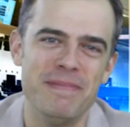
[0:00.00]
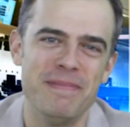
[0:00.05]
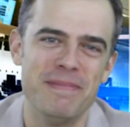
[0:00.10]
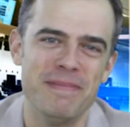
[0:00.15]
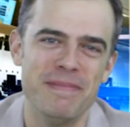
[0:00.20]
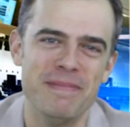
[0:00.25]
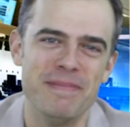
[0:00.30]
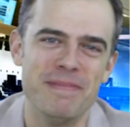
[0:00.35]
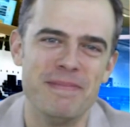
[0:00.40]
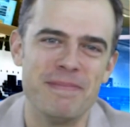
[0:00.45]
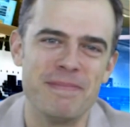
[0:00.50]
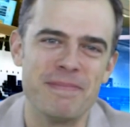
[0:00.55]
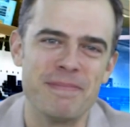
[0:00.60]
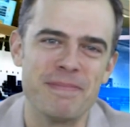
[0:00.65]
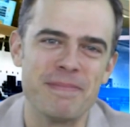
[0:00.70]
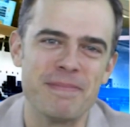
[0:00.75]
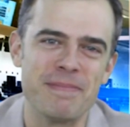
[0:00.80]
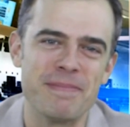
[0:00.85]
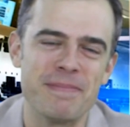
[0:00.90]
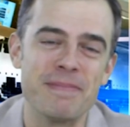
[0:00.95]

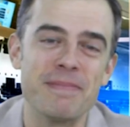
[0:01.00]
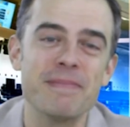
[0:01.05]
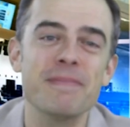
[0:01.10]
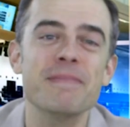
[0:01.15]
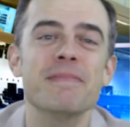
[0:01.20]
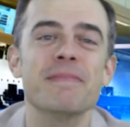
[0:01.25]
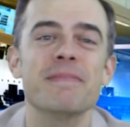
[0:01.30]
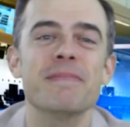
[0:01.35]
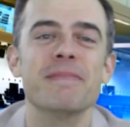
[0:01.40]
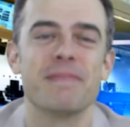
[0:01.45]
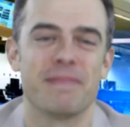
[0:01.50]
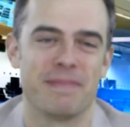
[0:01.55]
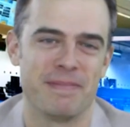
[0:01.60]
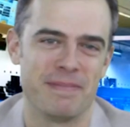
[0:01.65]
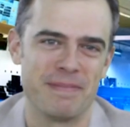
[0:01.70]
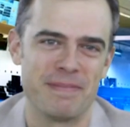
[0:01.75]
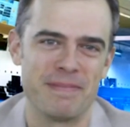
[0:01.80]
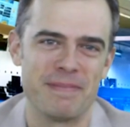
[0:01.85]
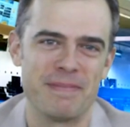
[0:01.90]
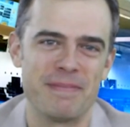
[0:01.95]

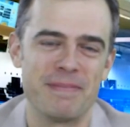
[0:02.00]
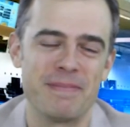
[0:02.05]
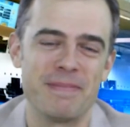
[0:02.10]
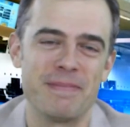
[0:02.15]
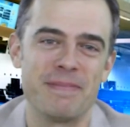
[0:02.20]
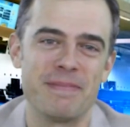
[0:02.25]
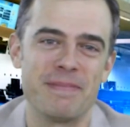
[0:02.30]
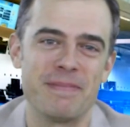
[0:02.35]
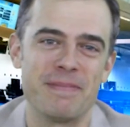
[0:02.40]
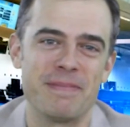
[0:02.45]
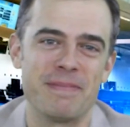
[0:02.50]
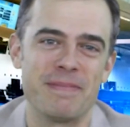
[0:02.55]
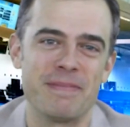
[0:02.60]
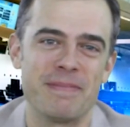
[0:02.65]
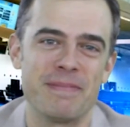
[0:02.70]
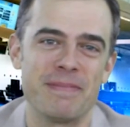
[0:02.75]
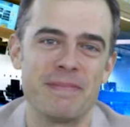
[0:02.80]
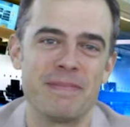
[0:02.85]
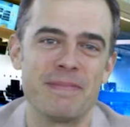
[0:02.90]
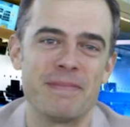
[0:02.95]

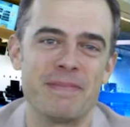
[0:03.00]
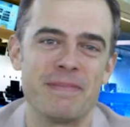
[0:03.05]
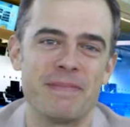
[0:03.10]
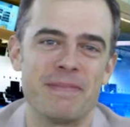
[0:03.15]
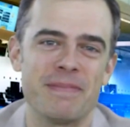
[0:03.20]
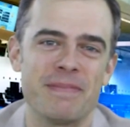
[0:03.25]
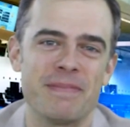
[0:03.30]
No words are spoken by the person on screen.